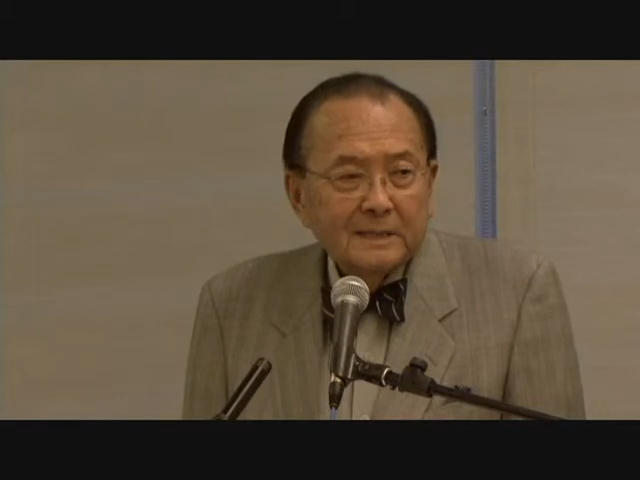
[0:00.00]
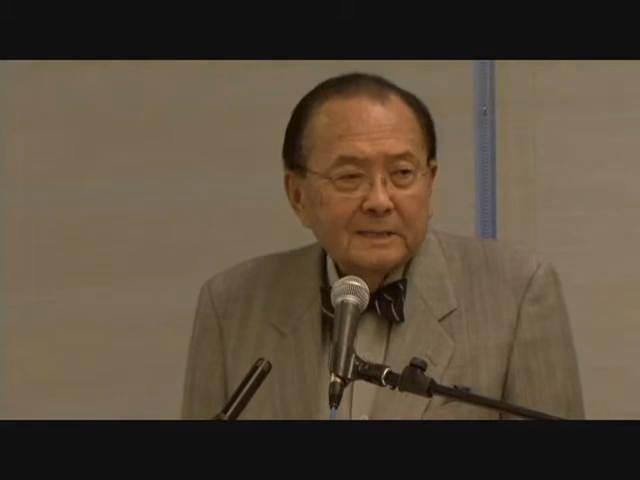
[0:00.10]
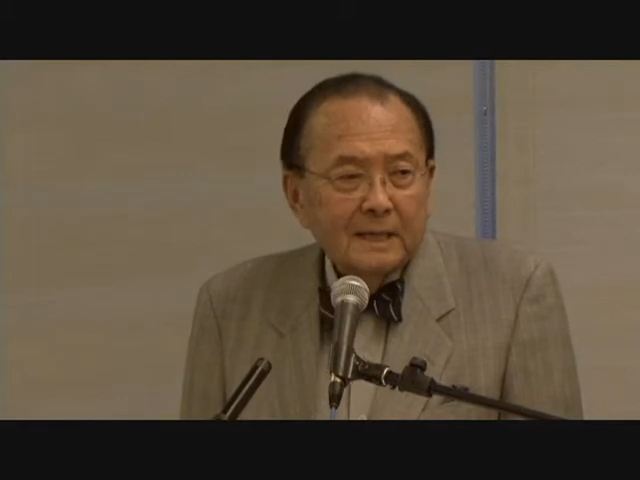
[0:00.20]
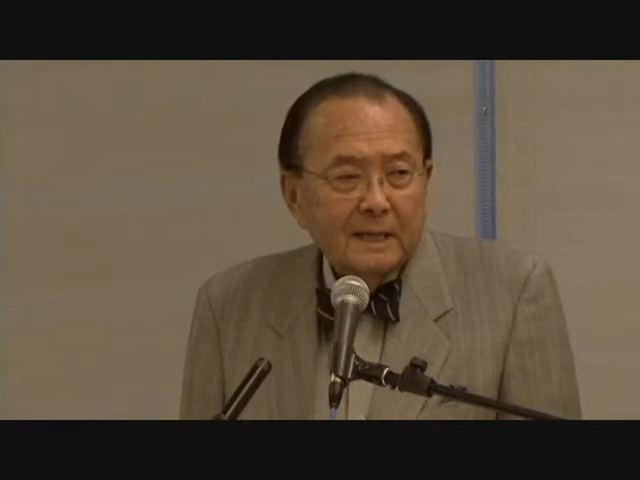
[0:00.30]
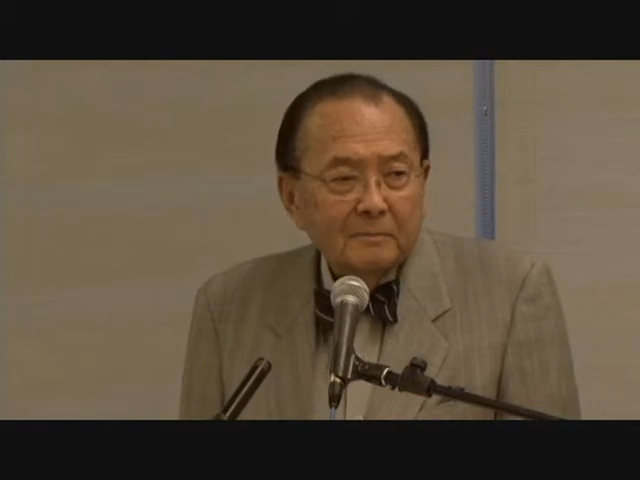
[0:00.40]
my
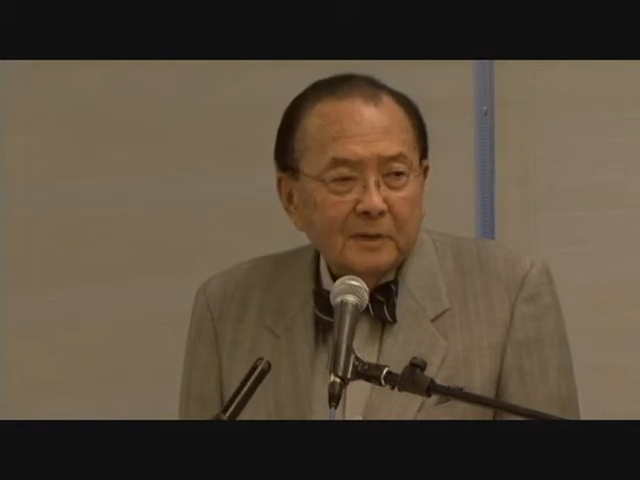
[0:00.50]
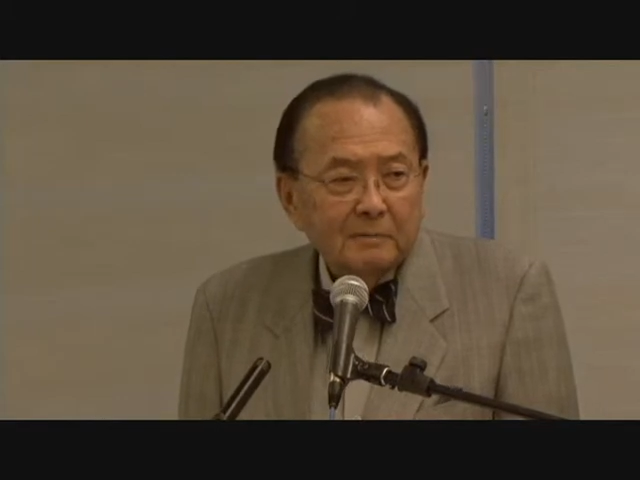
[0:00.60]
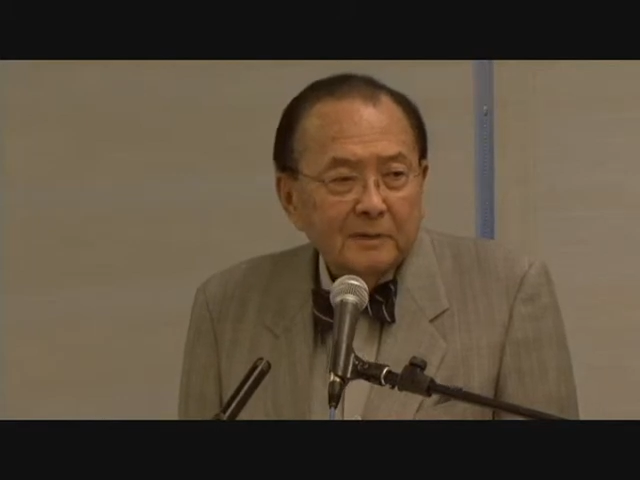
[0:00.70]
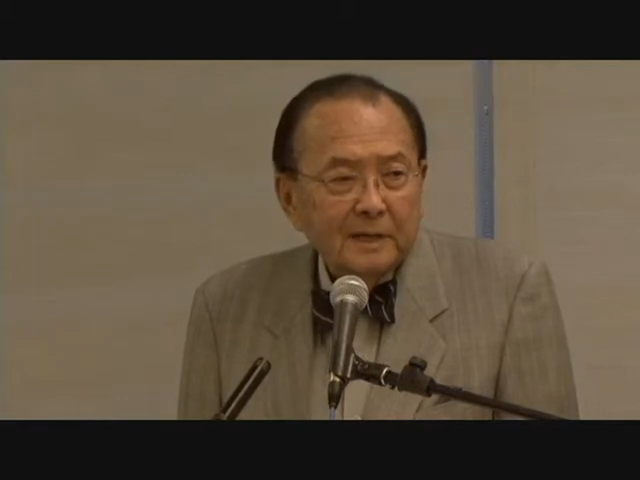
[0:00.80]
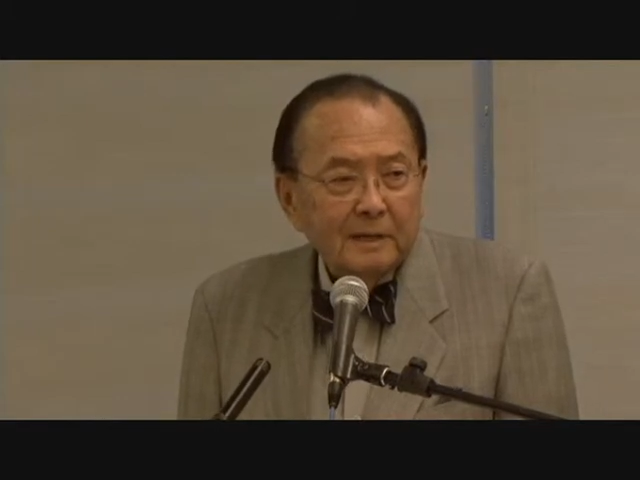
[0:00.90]
time,
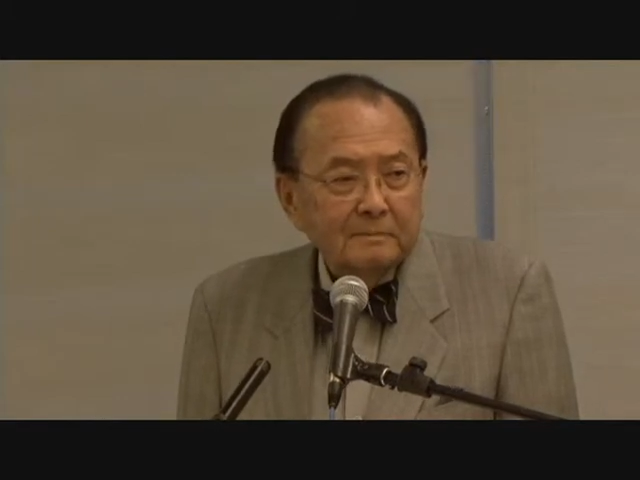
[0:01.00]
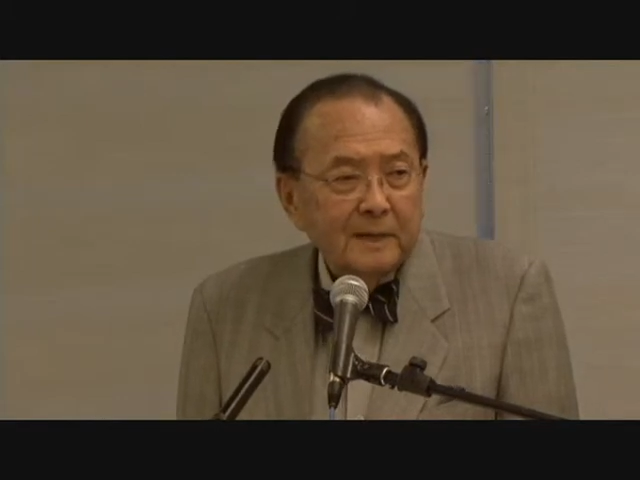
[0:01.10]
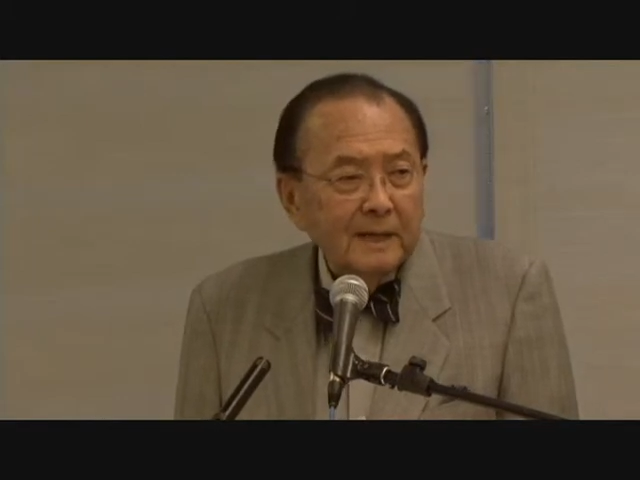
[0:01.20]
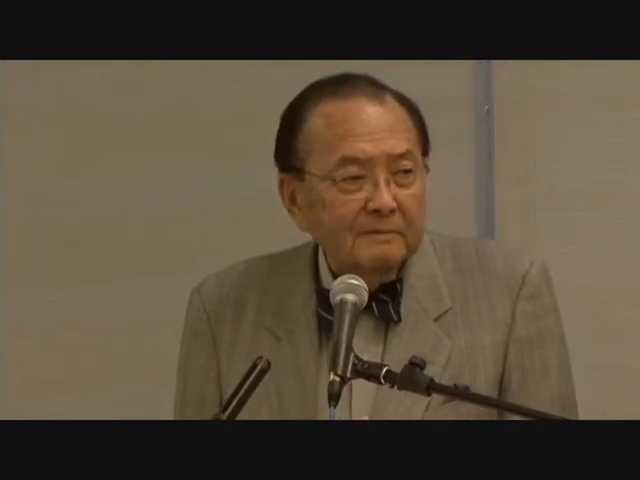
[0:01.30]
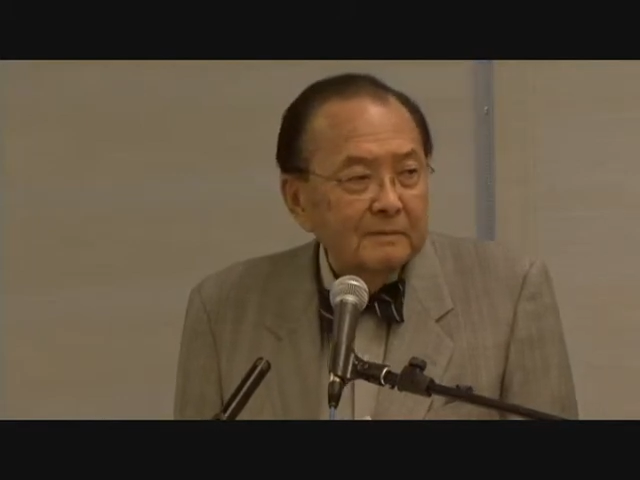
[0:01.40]
when we got
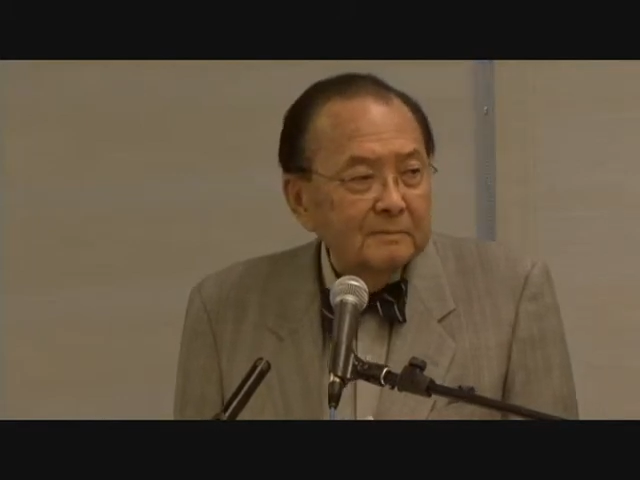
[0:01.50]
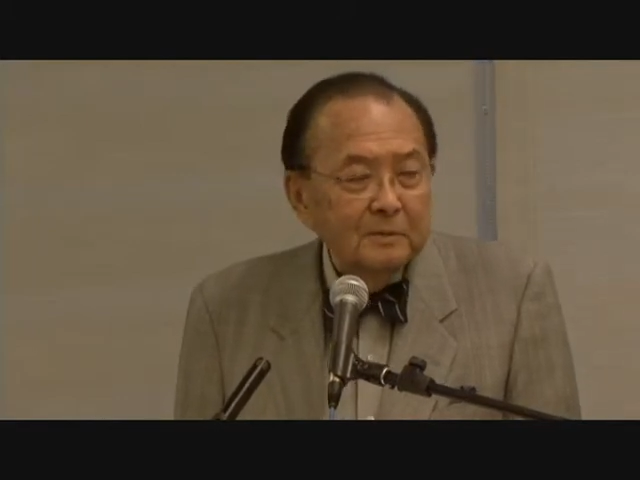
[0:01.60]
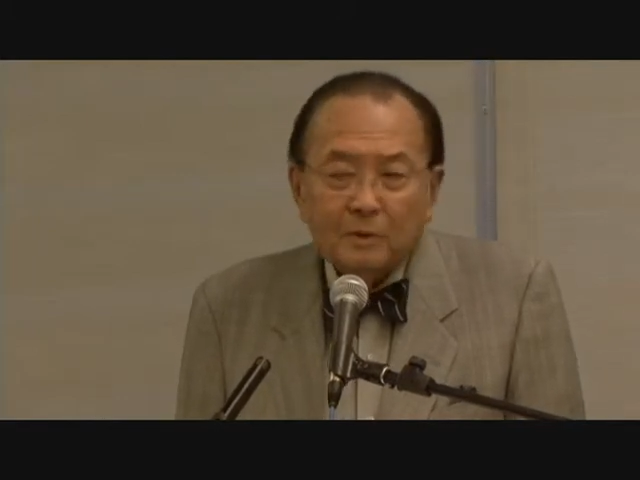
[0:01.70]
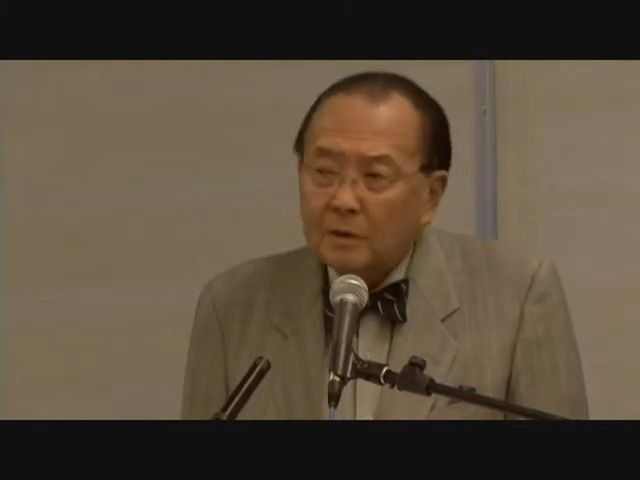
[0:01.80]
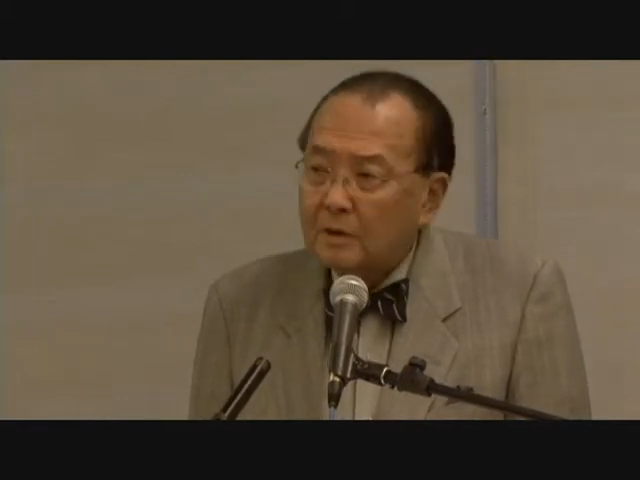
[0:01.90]
back from
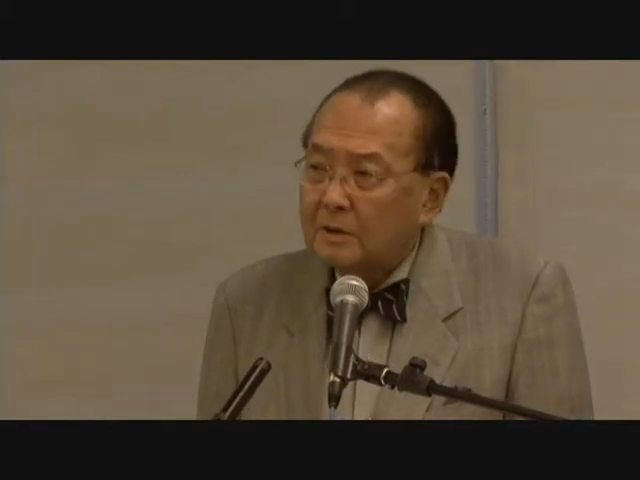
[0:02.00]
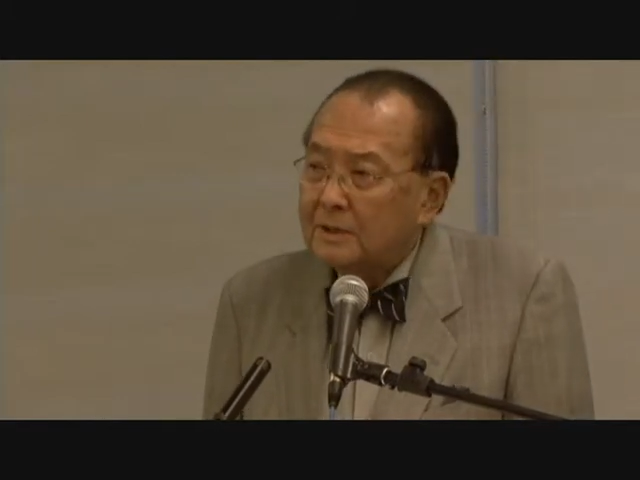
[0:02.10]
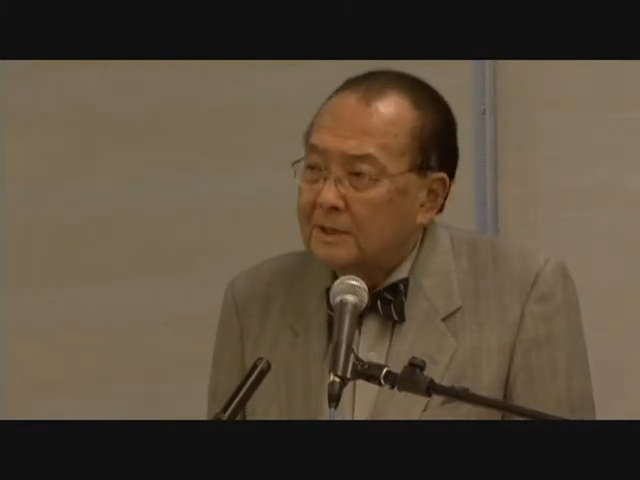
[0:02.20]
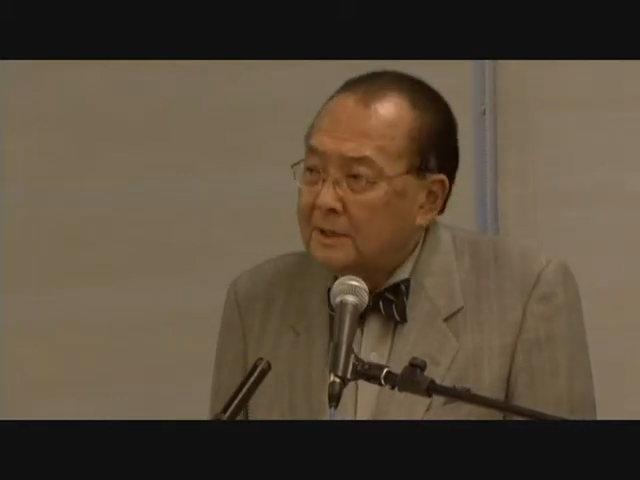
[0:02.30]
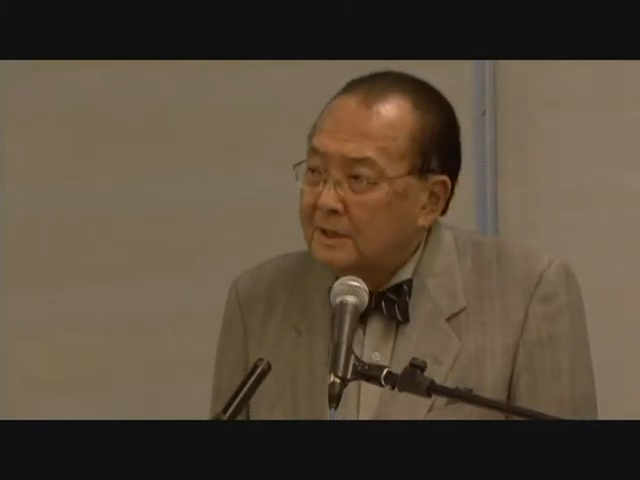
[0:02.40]
the war,